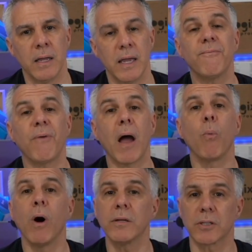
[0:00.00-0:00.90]
If I
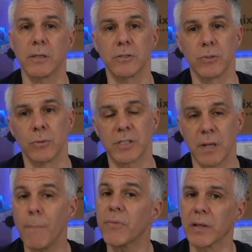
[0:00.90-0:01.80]
was going to do
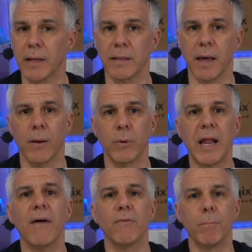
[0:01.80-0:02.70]
something like that, I would
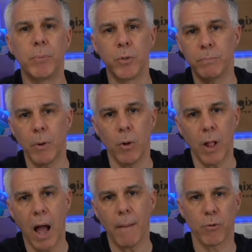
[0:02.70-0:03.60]
have a boom pole
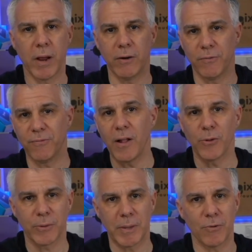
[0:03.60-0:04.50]
operator
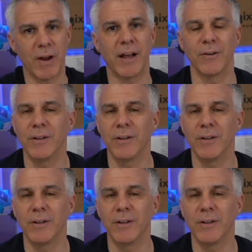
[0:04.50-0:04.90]
following me around.